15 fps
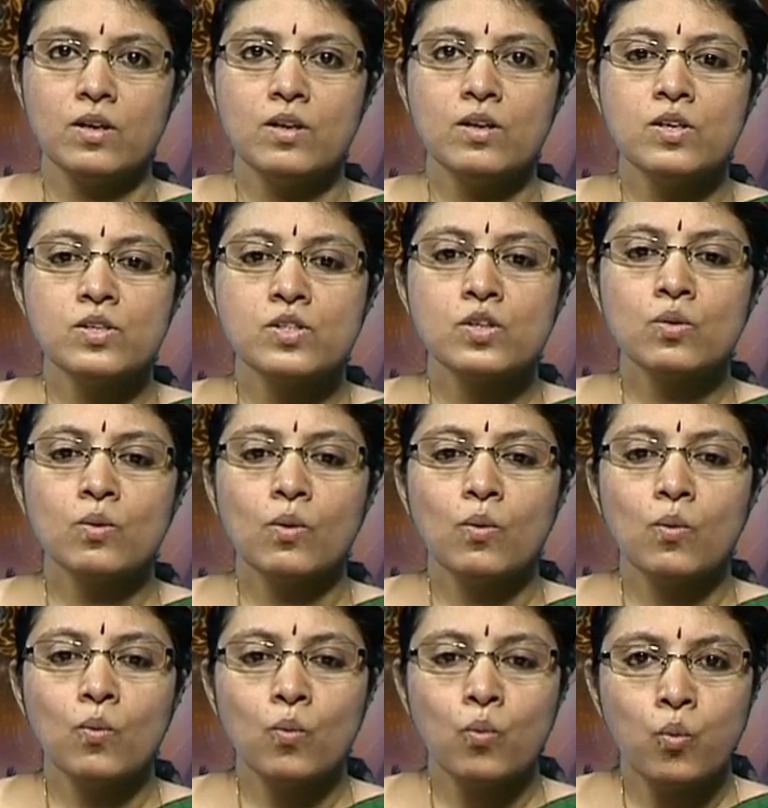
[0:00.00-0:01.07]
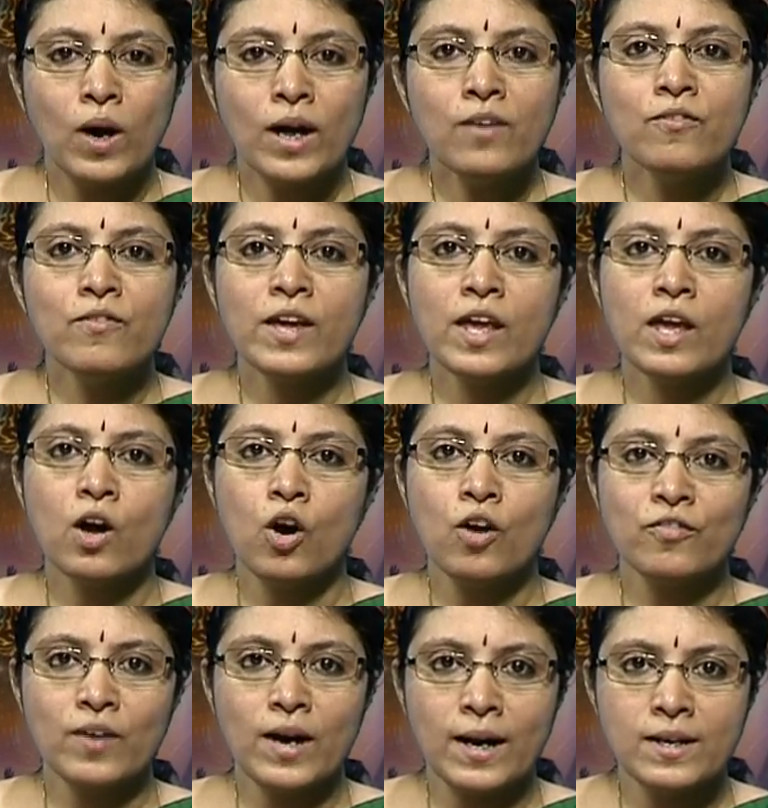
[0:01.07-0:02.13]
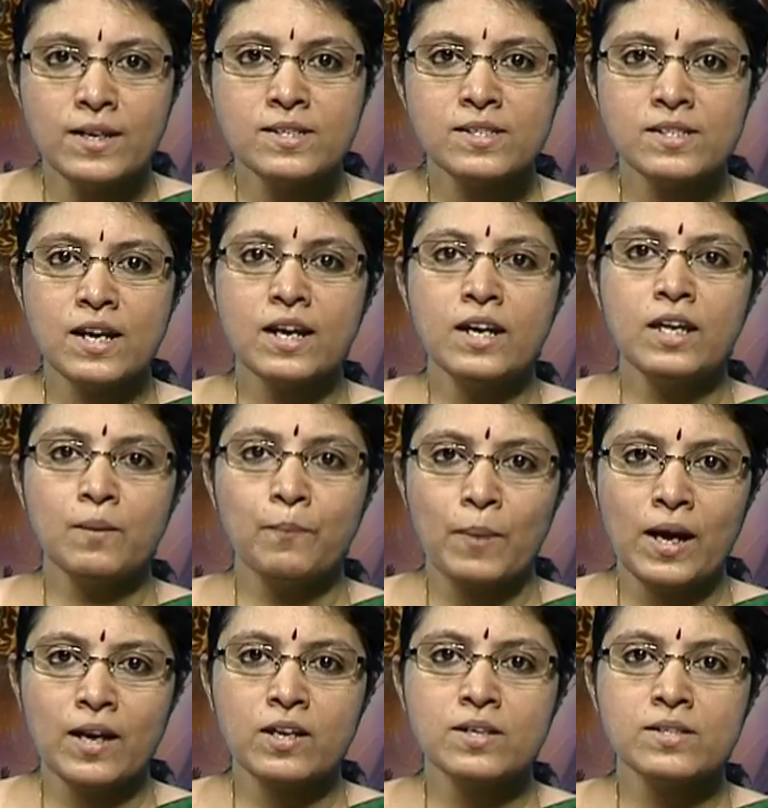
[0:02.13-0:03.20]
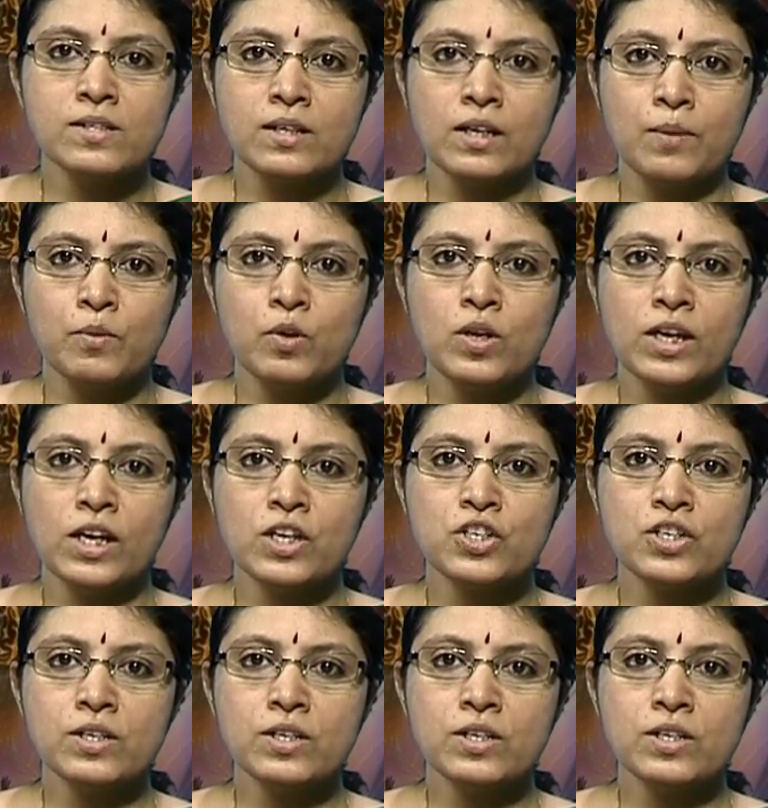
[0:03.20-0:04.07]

So one way of understanding barriers in communication